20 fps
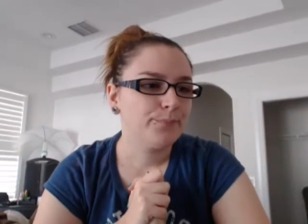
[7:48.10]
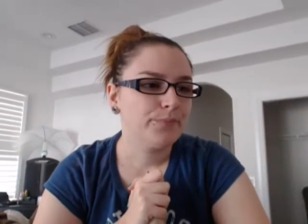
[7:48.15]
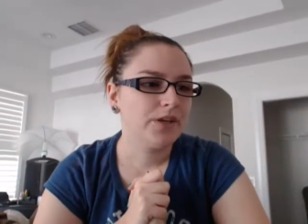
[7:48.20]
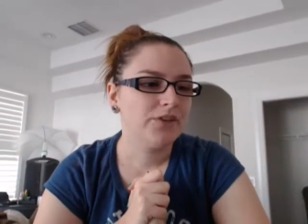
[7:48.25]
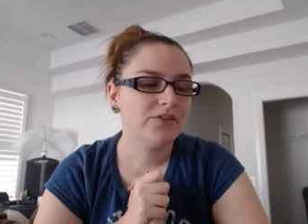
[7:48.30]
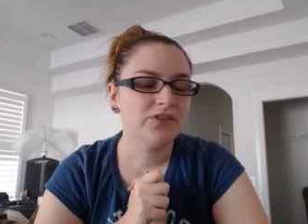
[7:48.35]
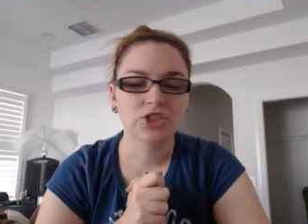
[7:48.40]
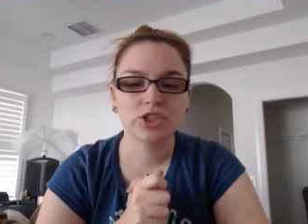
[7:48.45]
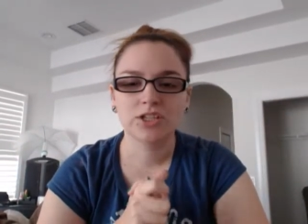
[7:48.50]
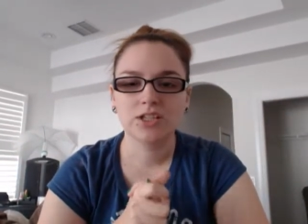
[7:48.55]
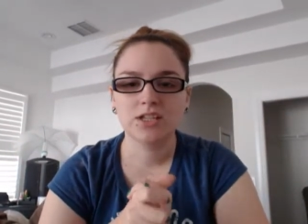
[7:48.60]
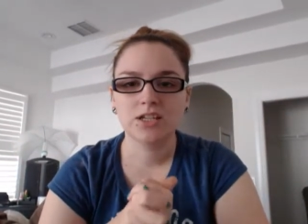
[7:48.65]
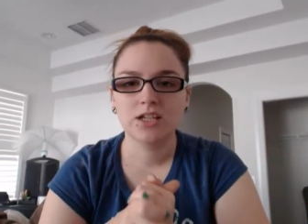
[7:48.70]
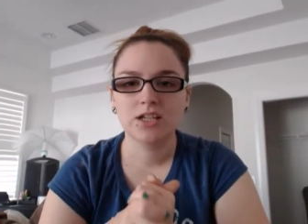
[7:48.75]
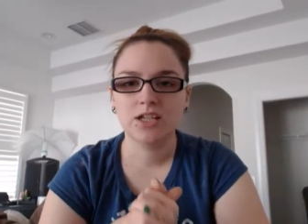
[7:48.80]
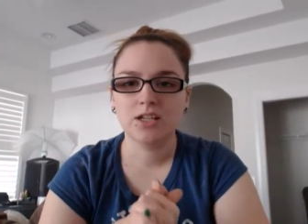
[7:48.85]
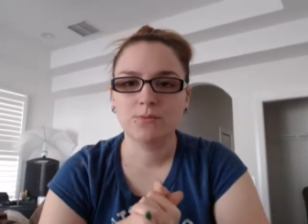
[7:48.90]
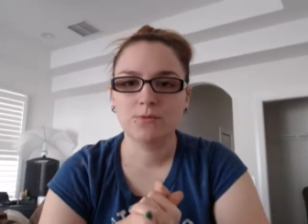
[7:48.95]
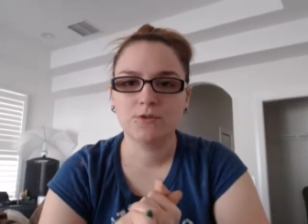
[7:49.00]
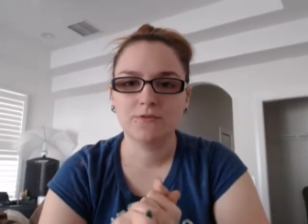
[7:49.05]
Eventually
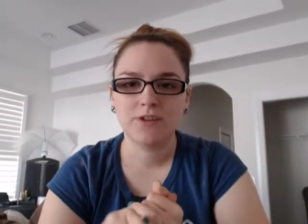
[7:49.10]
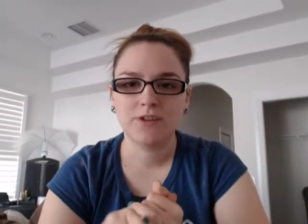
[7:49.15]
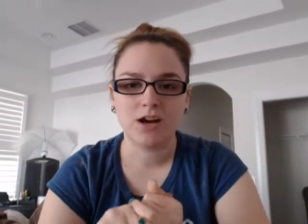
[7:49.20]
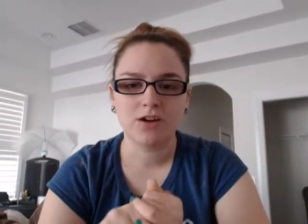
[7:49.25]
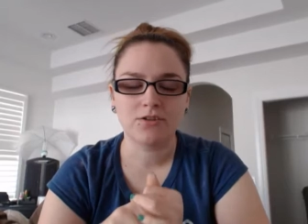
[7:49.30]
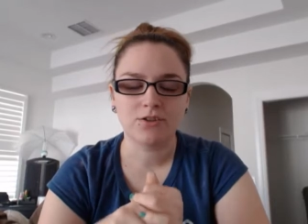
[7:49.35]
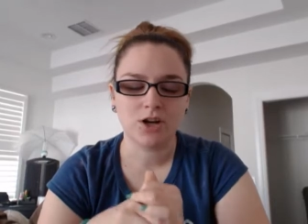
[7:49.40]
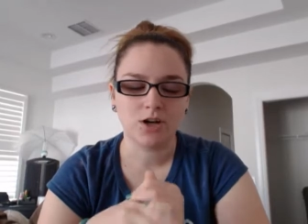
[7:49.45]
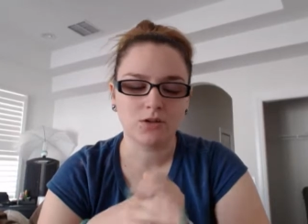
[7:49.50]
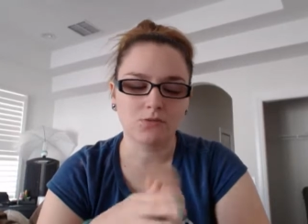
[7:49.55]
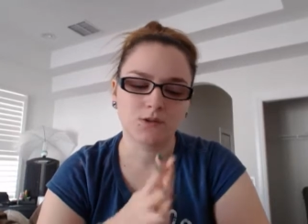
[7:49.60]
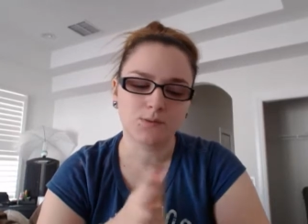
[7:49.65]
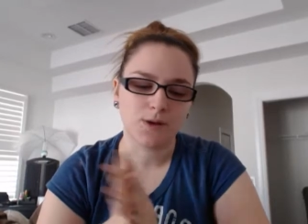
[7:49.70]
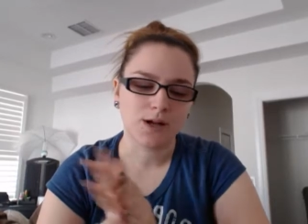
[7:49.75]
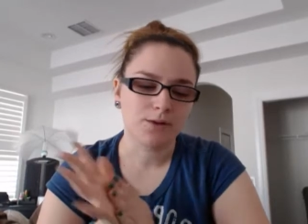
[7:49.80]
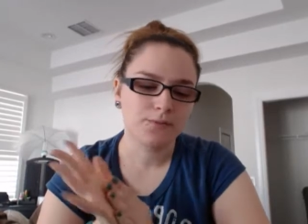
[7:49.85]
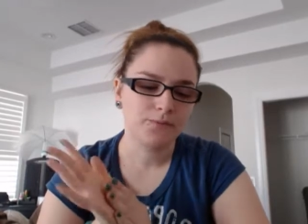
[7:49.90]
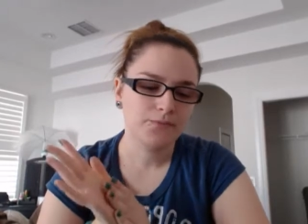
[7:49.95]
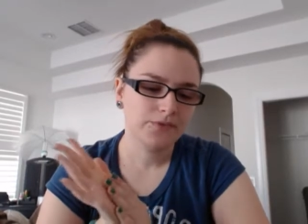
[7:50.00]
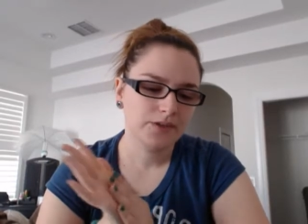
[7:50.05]
he moved out and all was
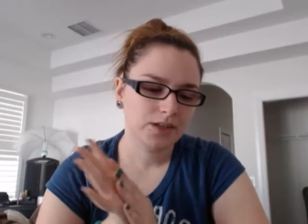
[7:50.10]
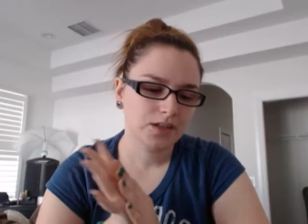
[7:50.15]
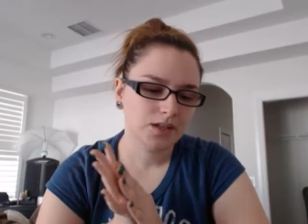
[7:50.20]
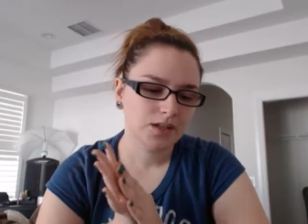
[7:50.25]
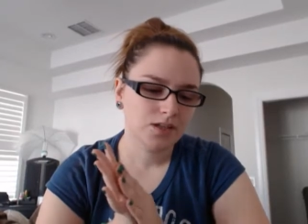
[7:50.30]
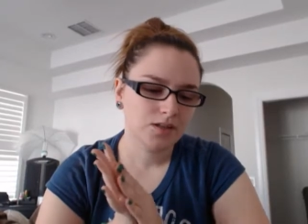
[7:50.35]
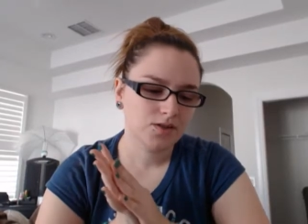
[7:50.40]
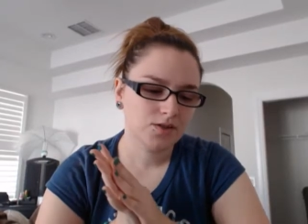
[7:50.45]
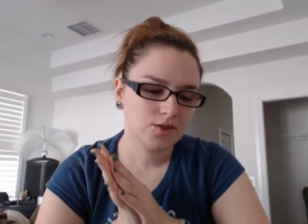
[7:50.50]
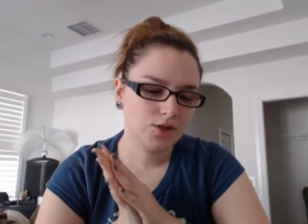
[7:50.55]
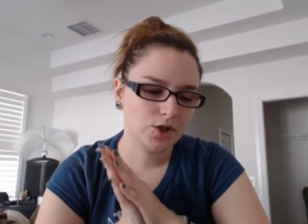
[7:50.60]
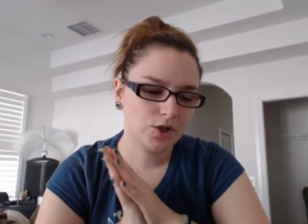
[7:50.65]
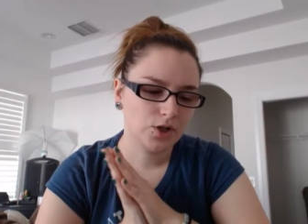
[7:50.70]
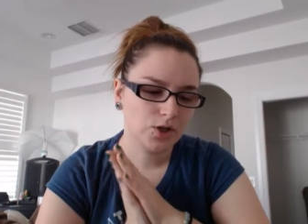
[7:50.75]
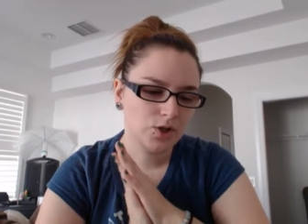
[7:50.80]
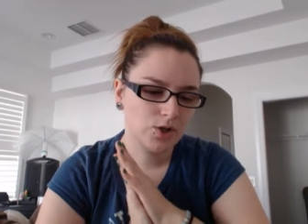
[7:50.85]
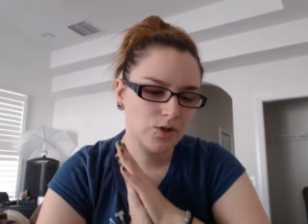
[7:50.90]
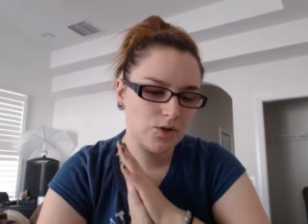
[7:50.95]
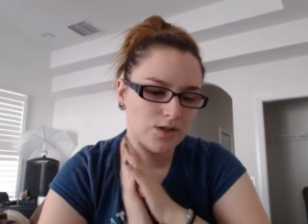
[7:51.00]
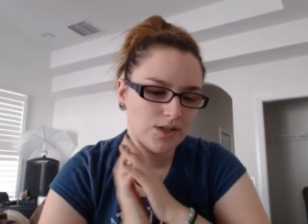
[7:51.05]
well.
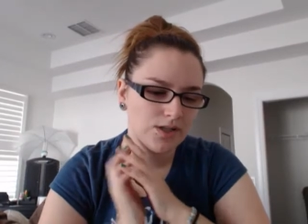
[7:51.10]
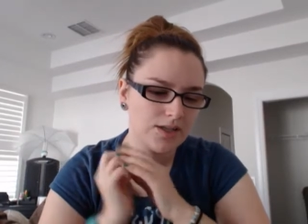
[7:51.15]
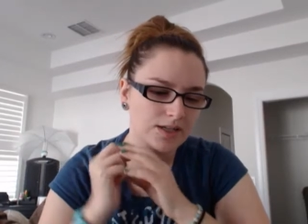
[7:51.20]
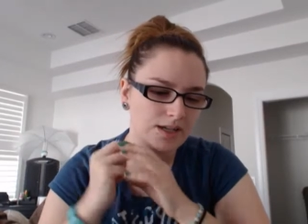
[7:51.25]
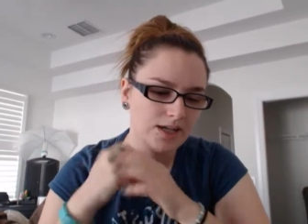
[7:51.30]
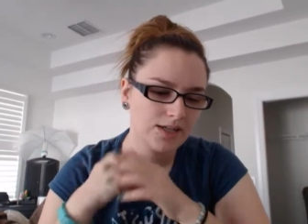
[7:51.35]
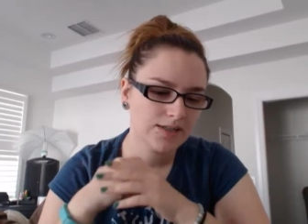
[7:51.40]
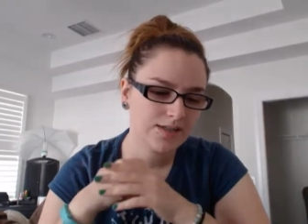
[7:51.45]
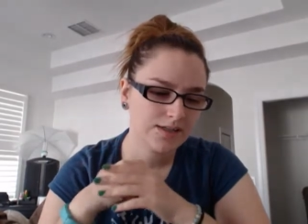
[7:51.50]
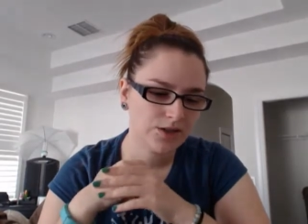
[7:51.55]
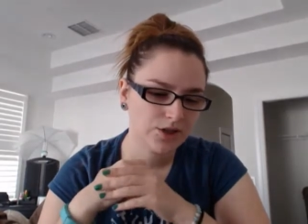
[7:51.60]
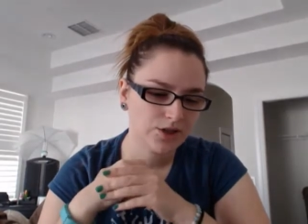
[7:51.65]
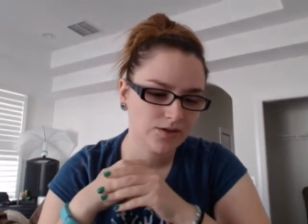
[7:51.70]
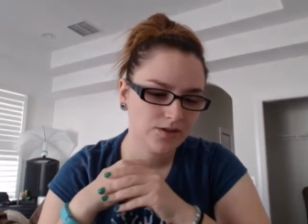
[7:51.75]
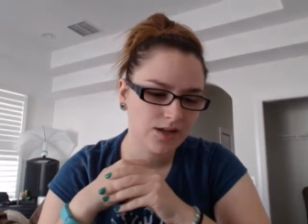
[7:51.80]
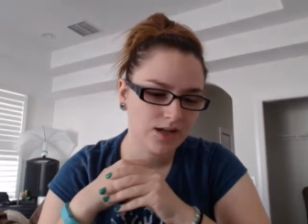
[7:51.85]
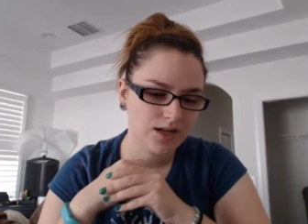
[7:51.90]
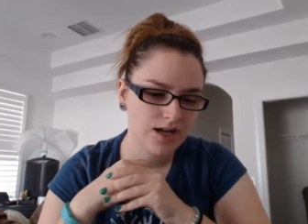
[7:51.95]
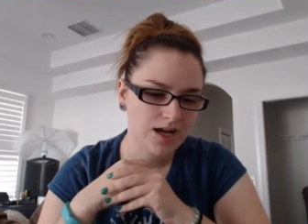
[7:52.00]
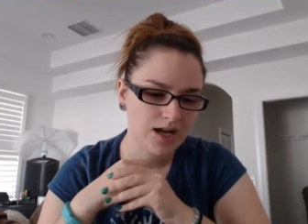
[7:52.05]
So the next issue
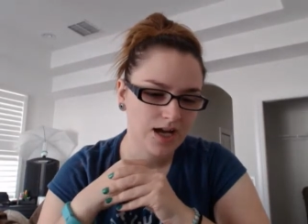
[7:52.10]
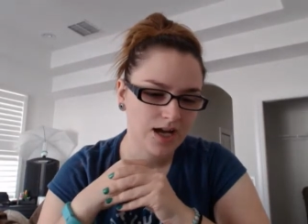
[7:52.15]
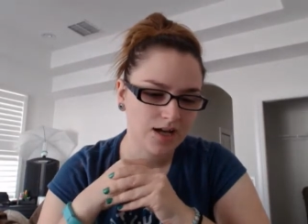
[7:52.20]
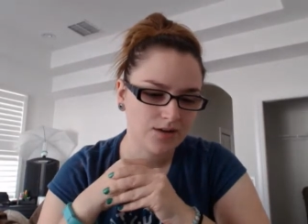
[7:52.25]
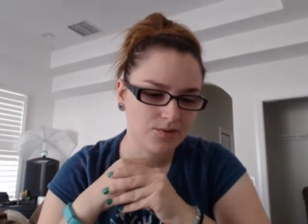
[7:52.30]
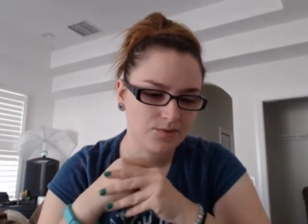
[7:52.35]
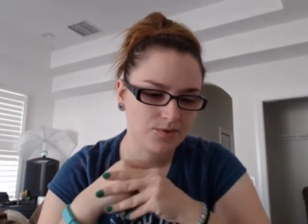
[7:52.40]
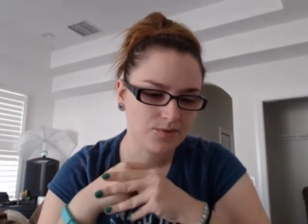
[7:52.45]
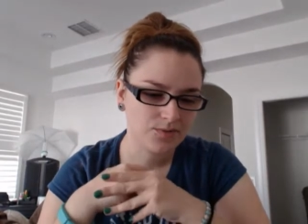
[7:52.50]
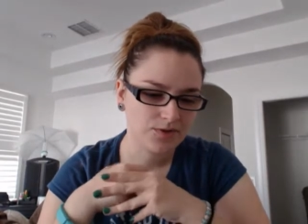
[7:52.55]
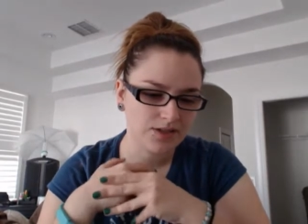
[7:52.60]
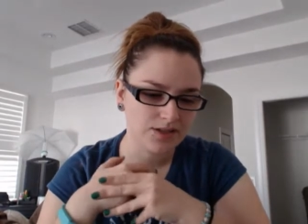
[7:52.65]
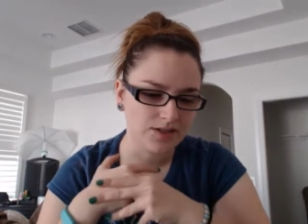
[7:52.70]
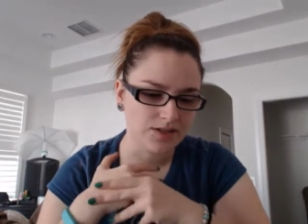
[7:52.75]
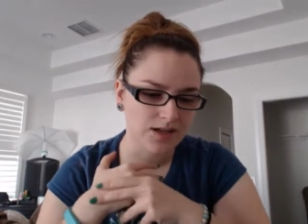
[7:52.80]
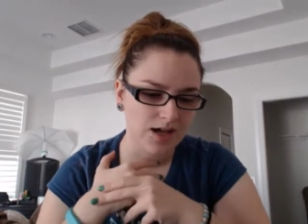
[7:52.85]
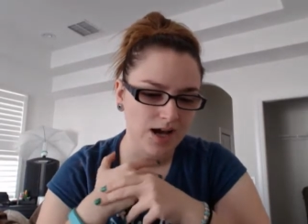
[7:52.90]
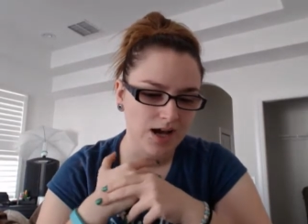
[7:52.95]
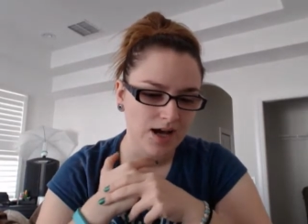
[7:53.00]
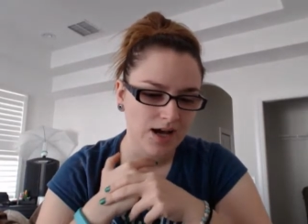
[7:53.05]
that I had was with this
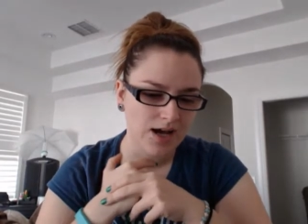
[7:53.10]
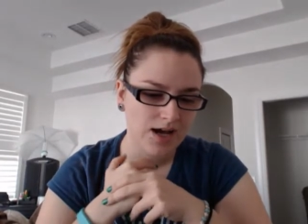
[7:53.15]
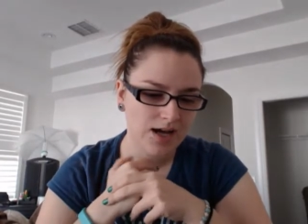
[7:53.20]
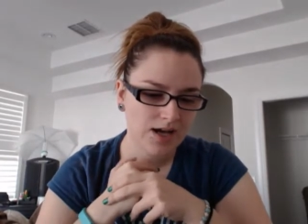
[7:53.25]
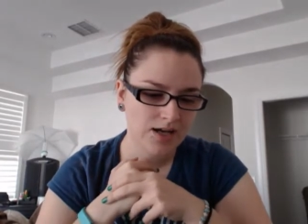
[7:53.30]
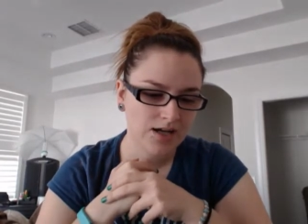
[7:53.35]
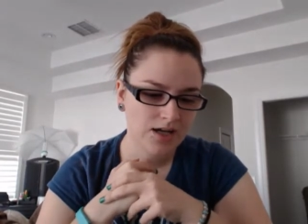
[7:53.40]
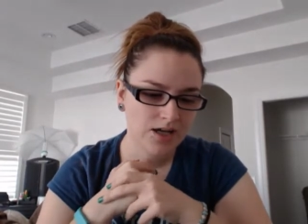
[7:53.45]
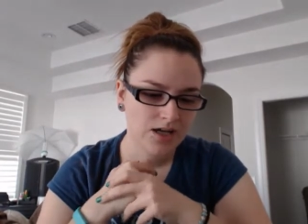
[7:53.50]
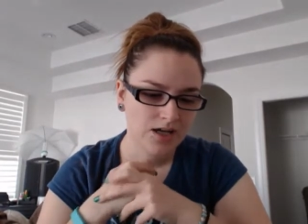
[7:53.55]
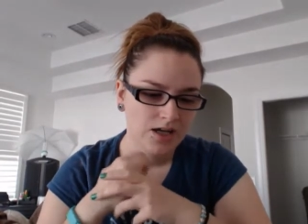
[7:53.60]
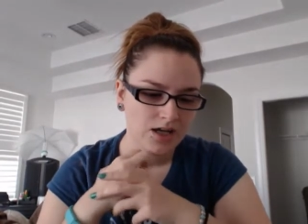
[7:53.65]
guy.